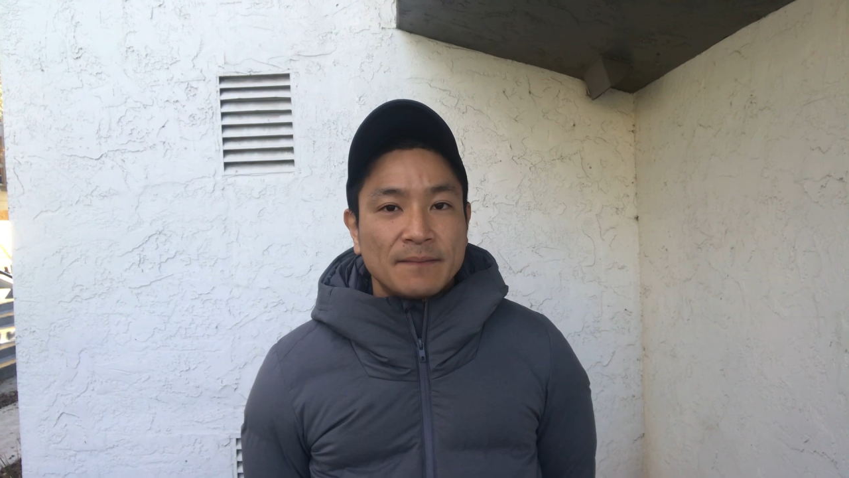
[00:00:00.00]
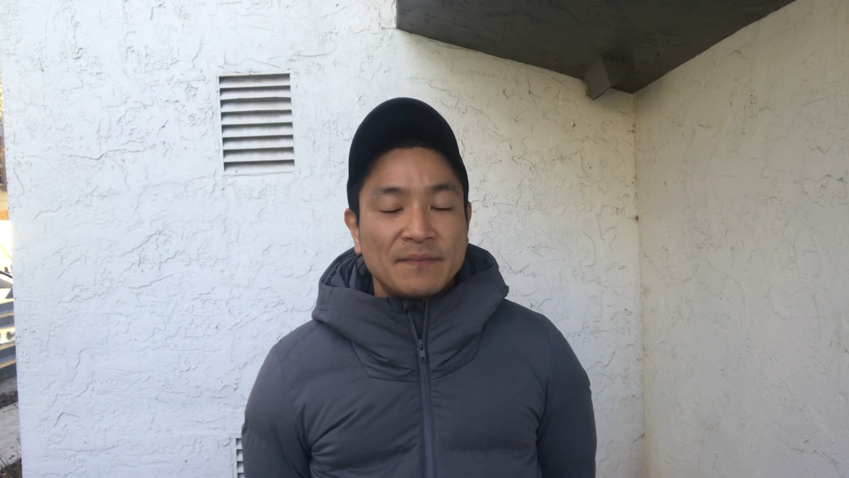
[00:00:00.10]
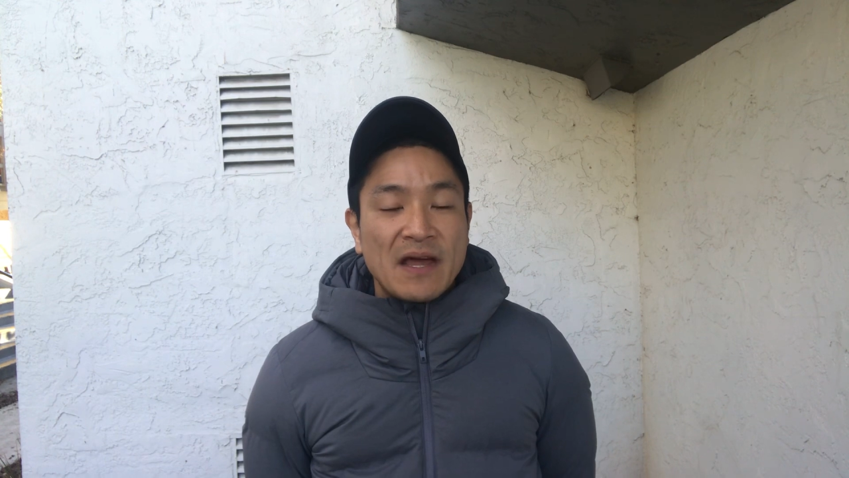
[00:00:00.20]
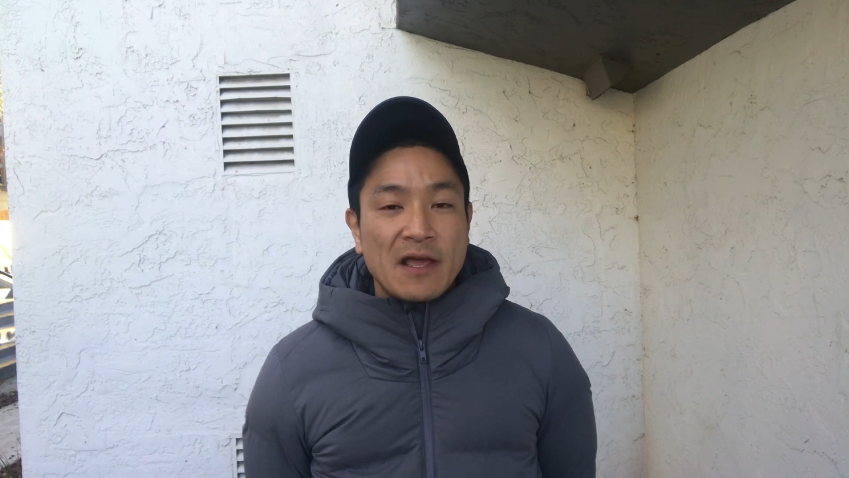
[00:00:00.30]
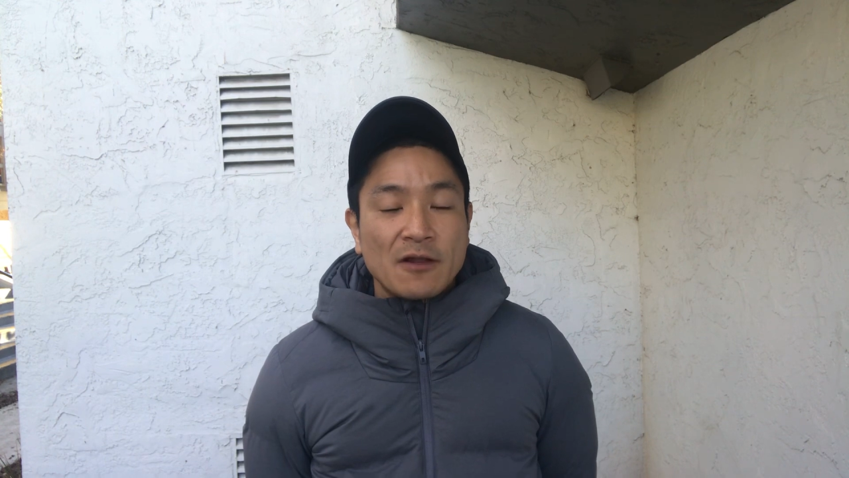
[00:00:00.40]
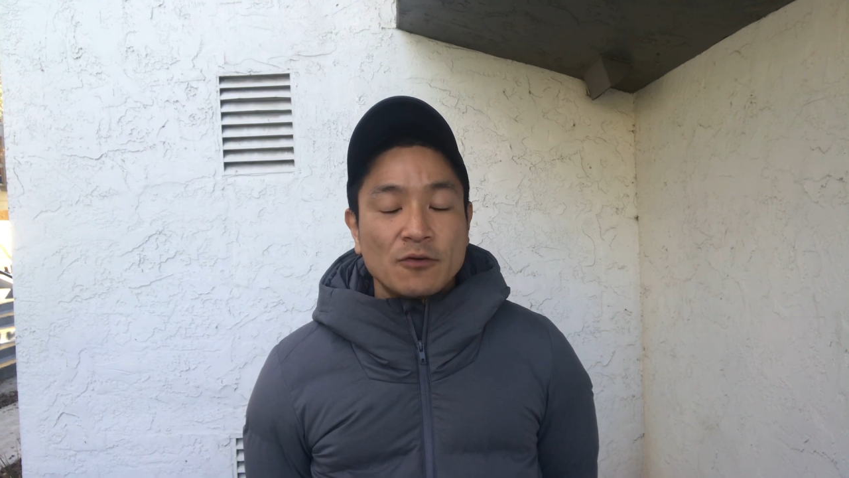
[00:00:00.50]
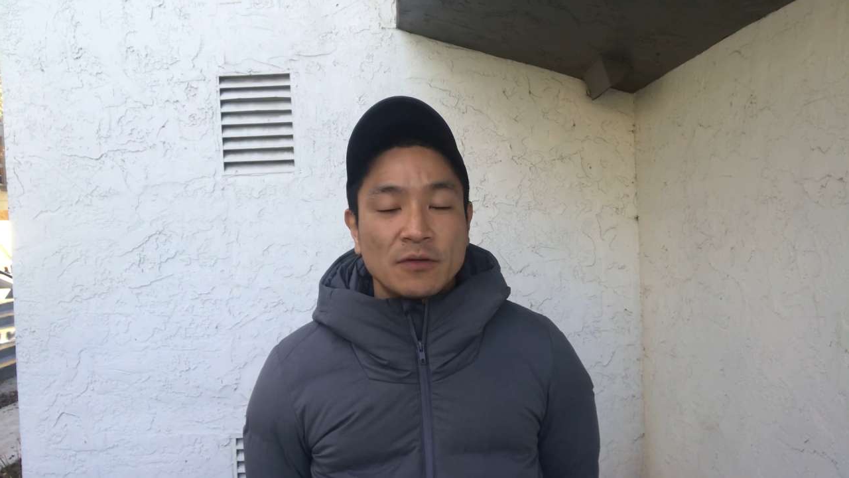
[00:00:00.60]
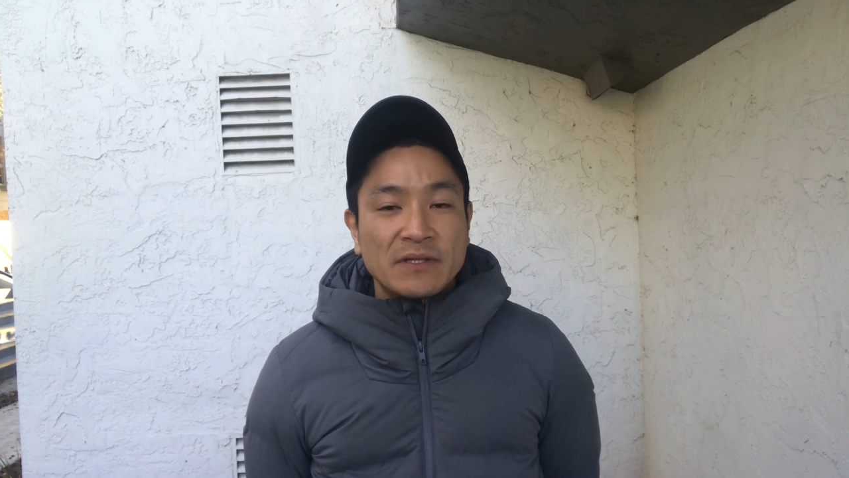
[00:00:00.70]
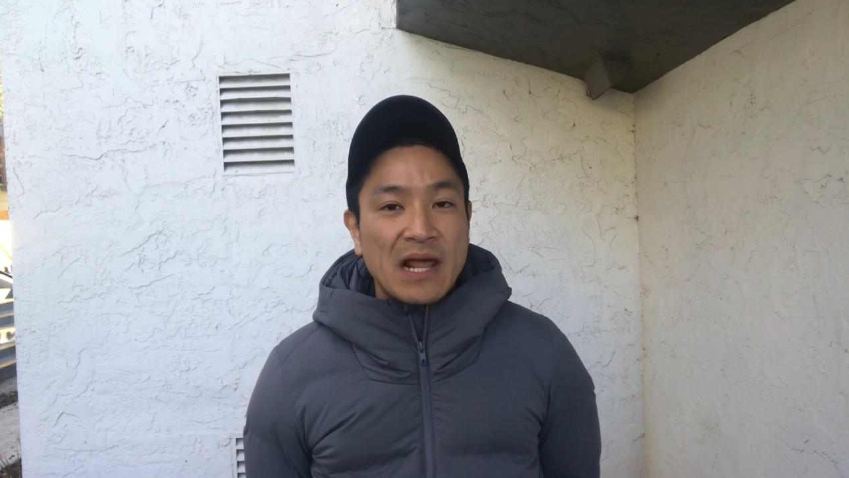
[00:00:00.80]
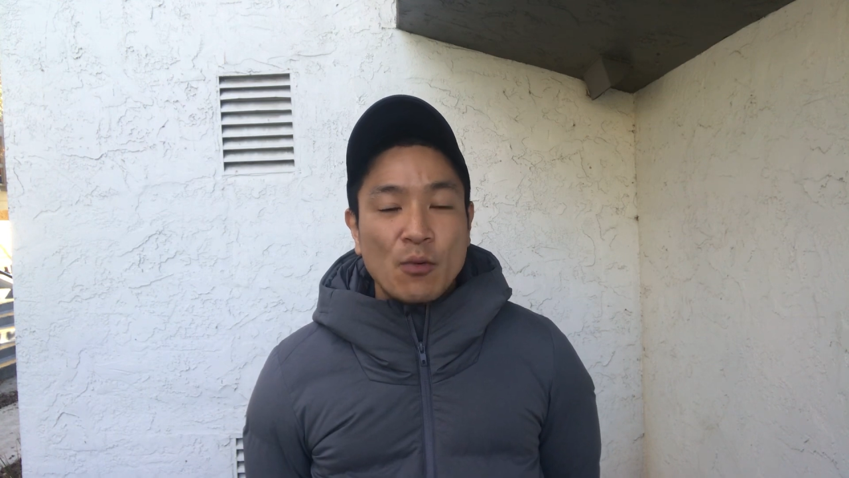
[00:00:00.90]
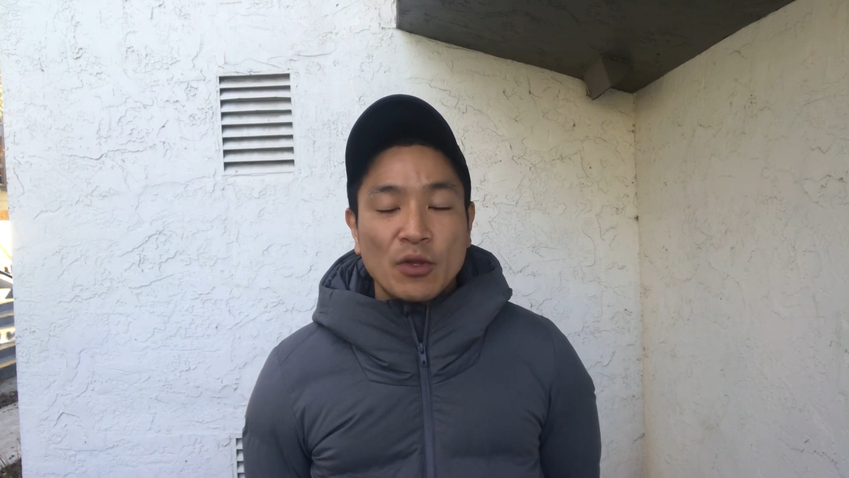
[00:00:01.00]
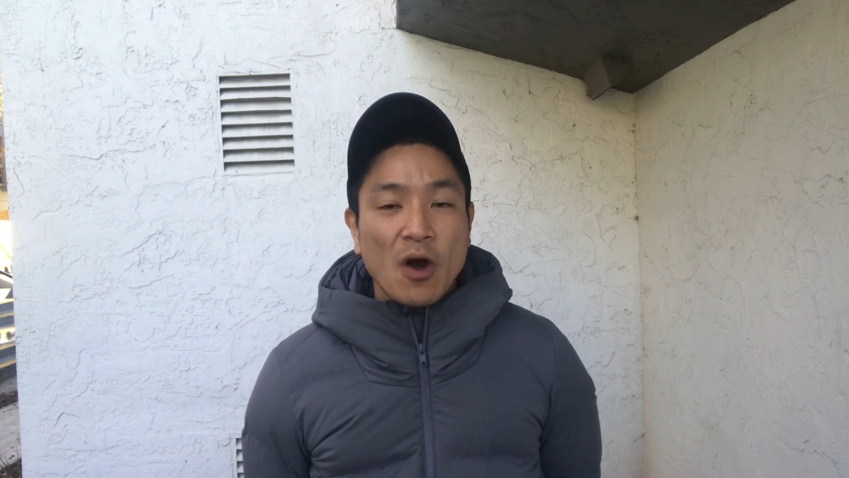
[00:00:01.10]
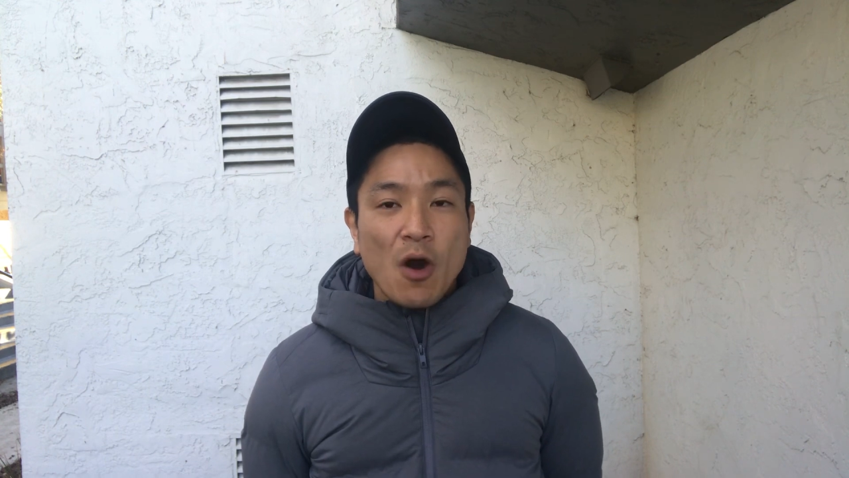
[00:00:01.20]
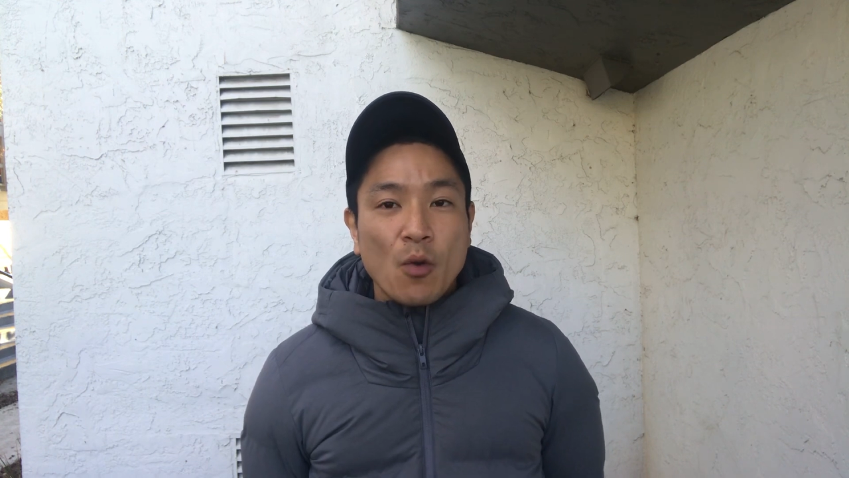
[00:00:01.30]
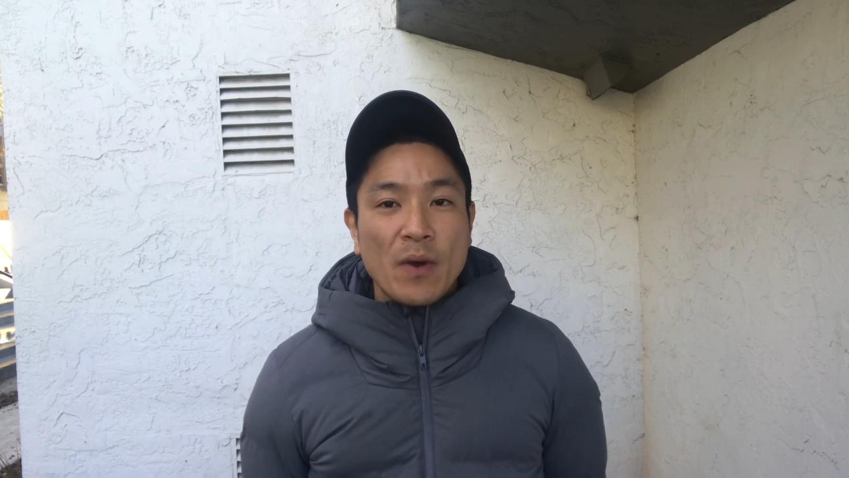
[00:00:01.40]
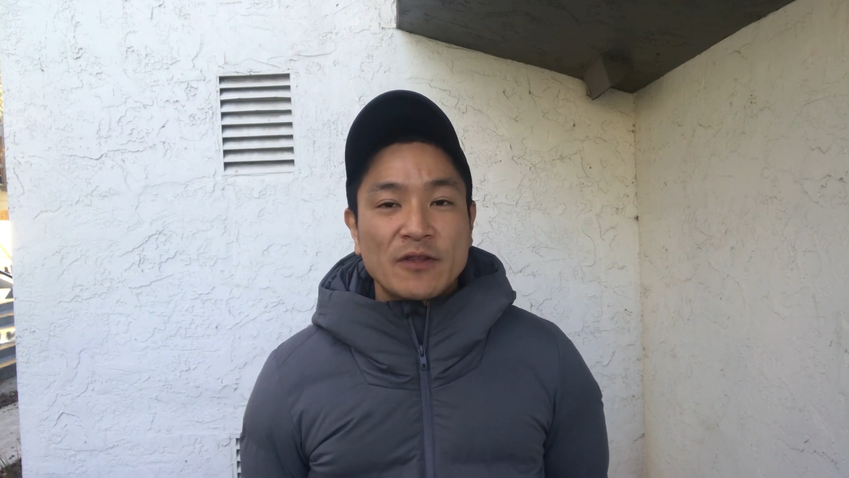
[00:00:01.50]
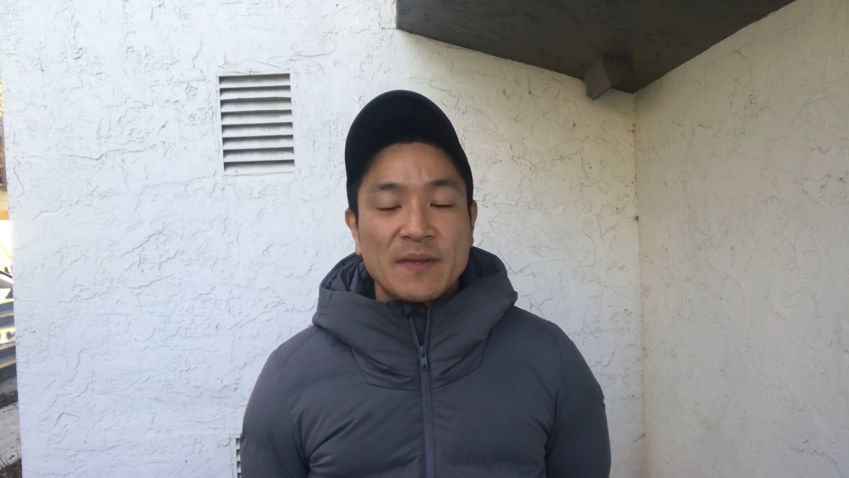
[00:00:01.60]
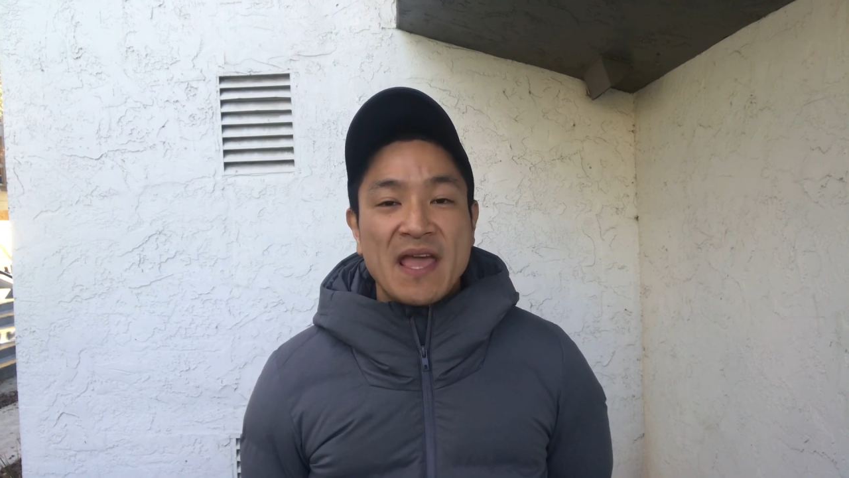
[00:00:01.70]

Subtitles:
that I would always be